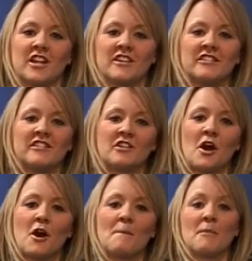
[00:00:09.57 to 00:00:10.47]
Now this is
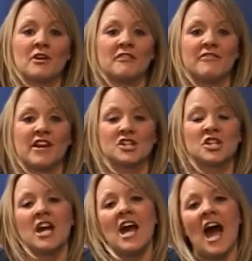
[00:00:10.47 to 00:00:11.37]
a marine fish
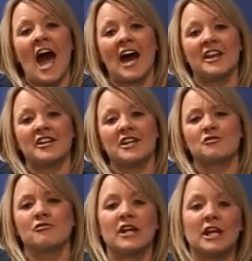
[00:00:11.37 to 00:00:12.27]
and it's
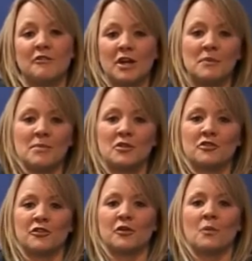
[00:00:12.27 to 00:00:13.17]
really, really
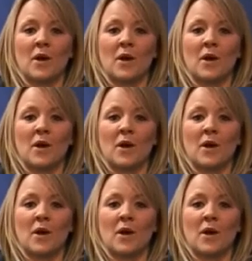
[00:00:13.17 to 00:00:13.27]
beautiful.